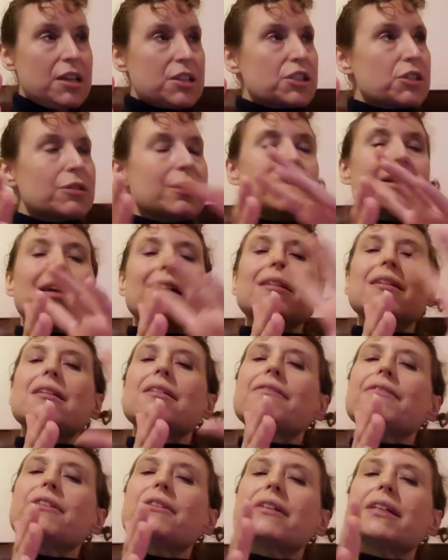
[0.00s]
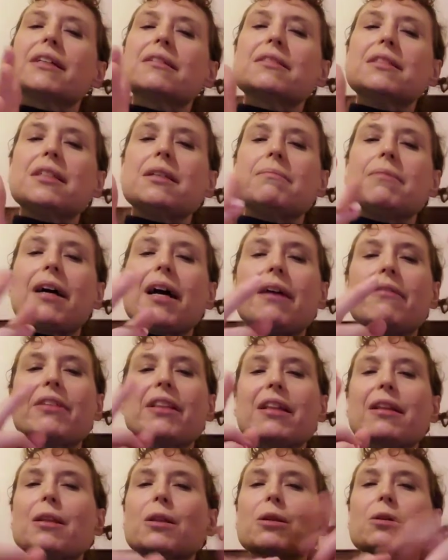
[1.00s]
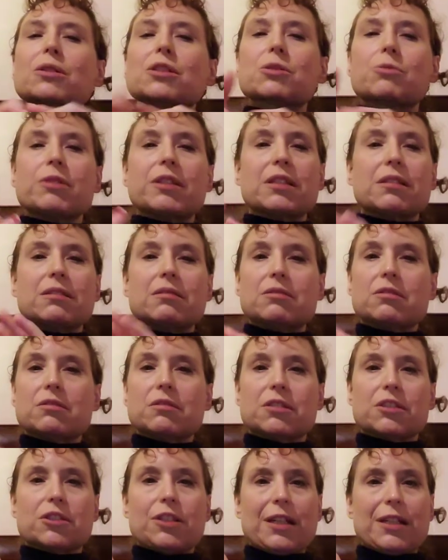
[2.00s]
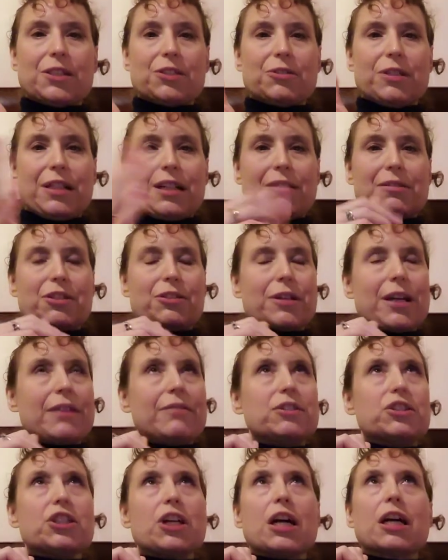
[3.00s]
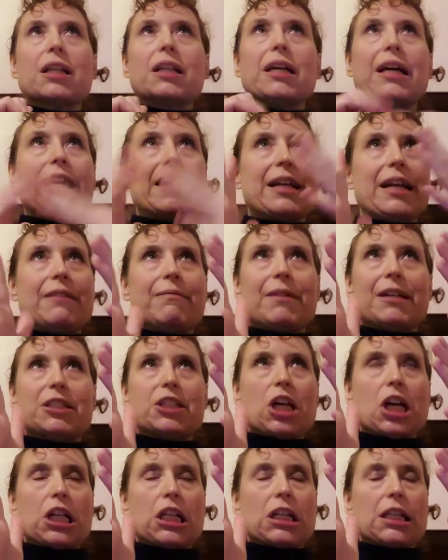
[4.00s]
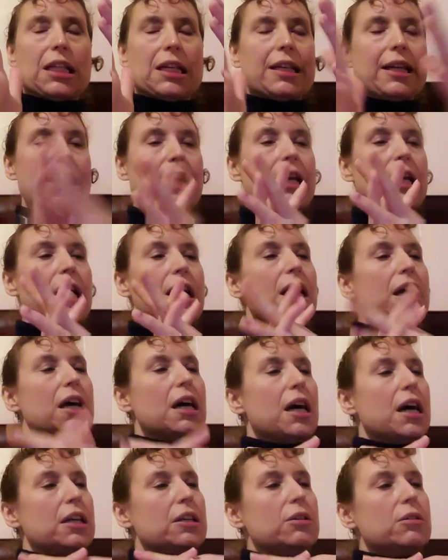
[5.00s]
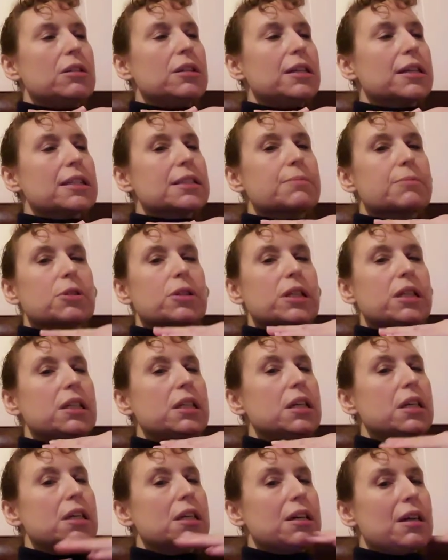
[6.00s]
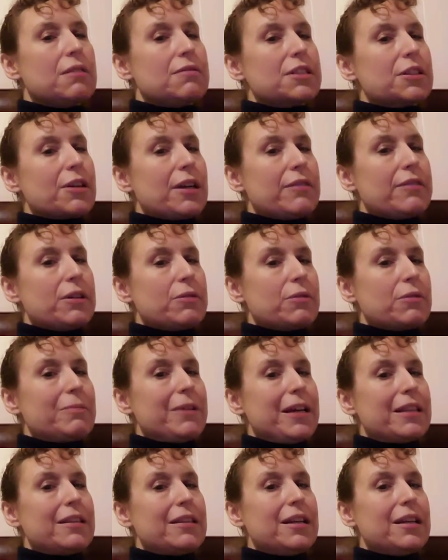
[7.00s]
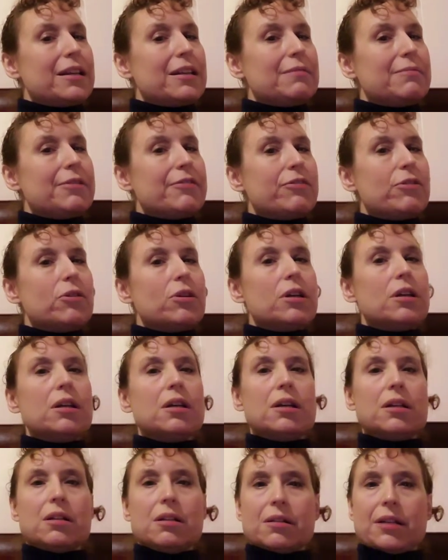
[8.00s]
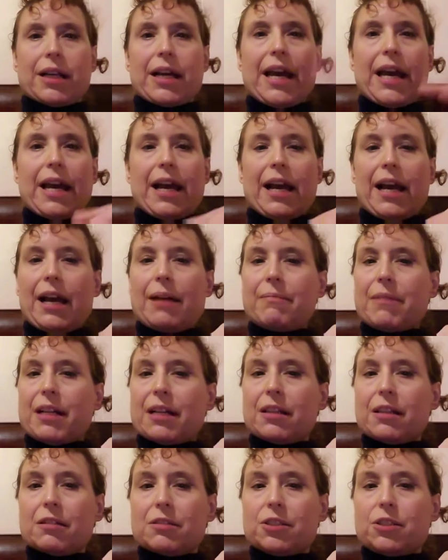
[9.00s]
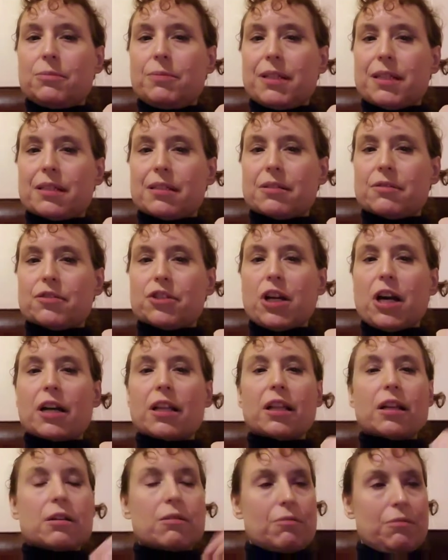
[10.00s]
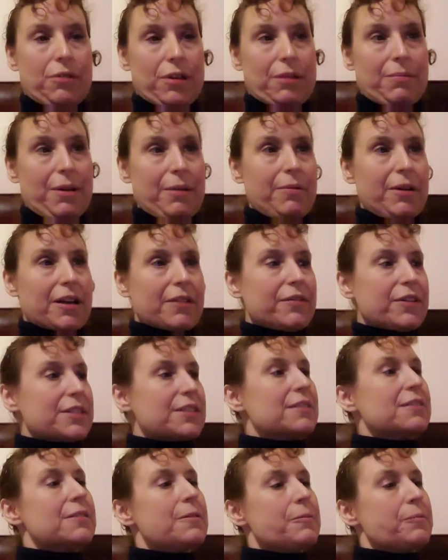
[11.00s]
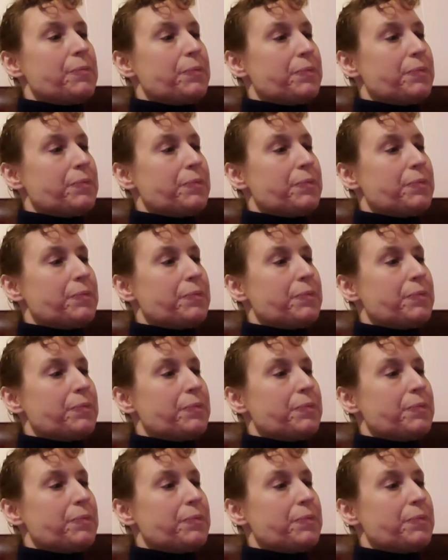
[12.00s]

So then I didn't feel guilty about having a little sweet and shiny treat. I was craving chocolate. I had to have my chocolate that day. I knew the next morning I was craving it real bad the day before. Okay, I had my two pieces of chocolate with my breakfast.